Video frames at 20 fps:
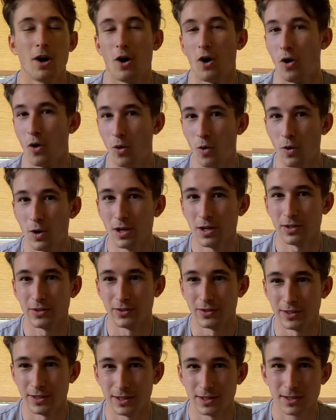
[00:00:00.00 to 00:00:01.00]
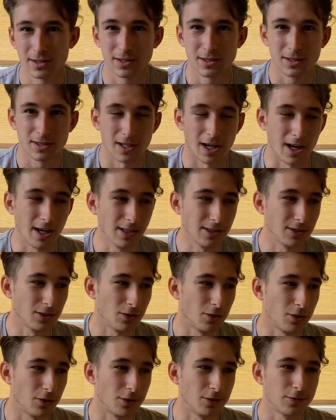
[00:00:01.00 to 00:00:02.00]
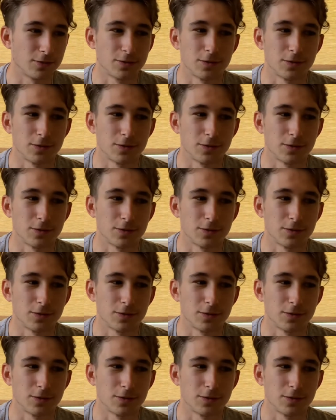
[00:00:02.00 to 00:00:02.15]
all these kind of